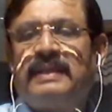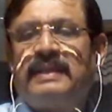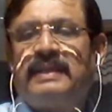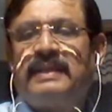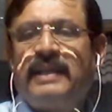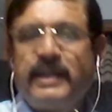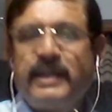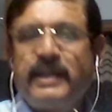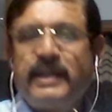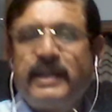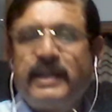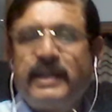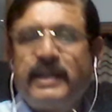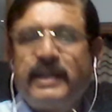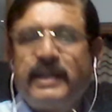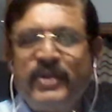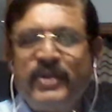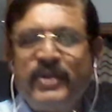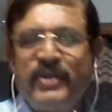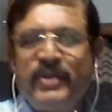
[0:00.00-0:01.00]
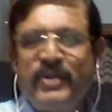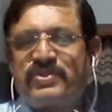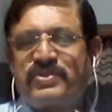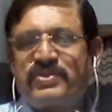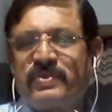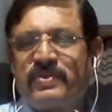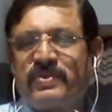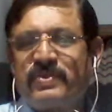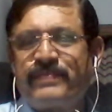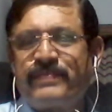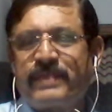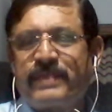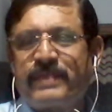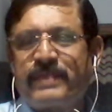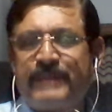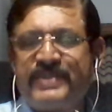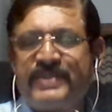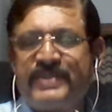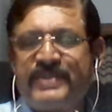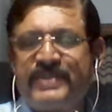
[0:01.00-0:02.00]
Let me tell you a story from
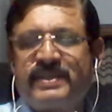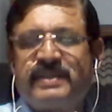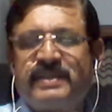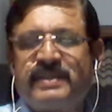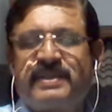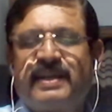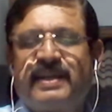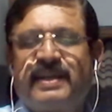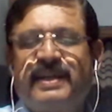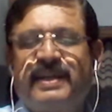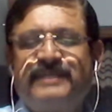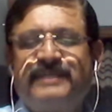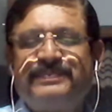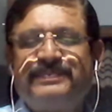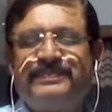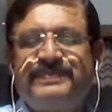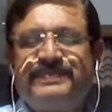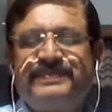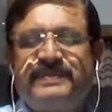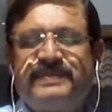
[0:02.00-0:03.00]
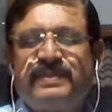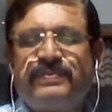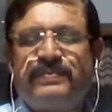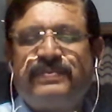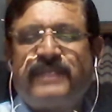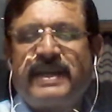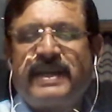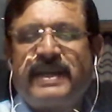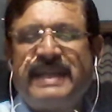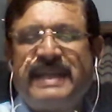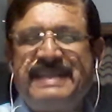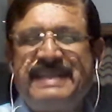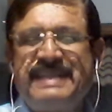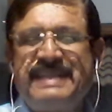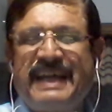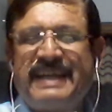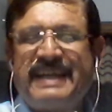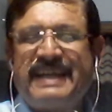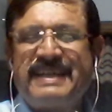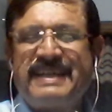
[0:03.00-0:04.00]
Panchatantra for
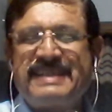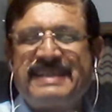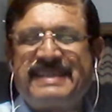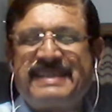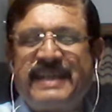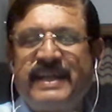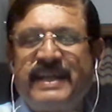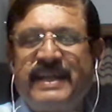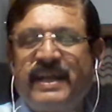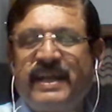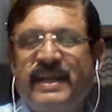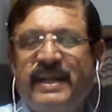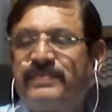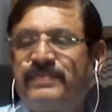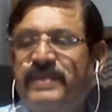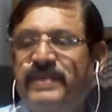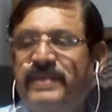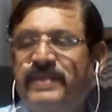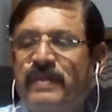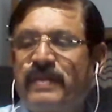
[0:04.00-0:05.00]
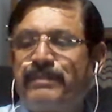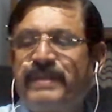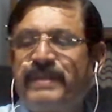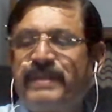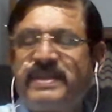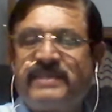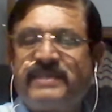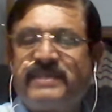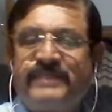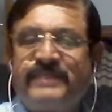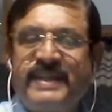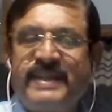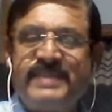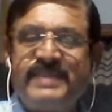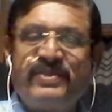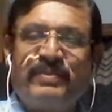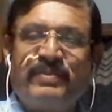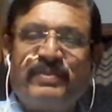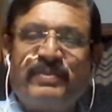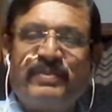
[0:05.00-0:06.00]
easy understanding of development of
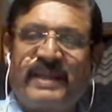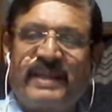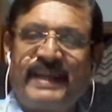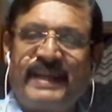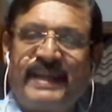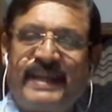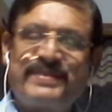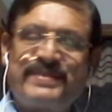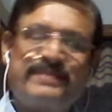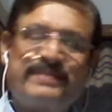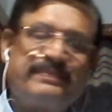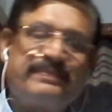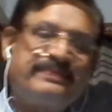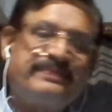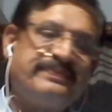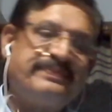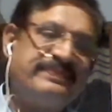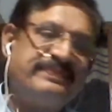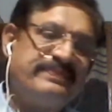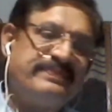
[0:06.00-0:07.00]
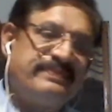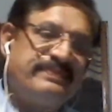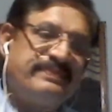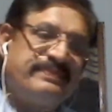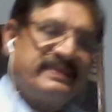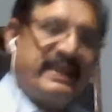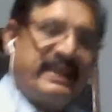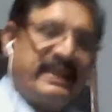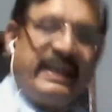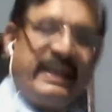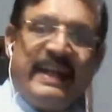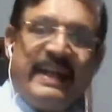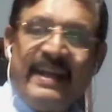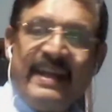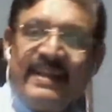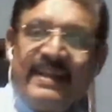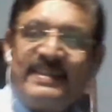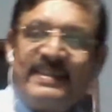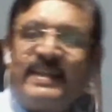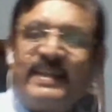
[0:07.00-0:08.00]
these human rights in
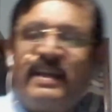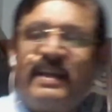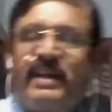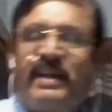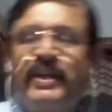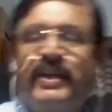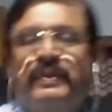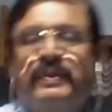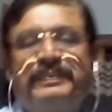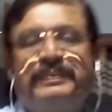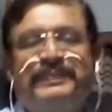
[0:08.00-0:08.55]
Indian scenario.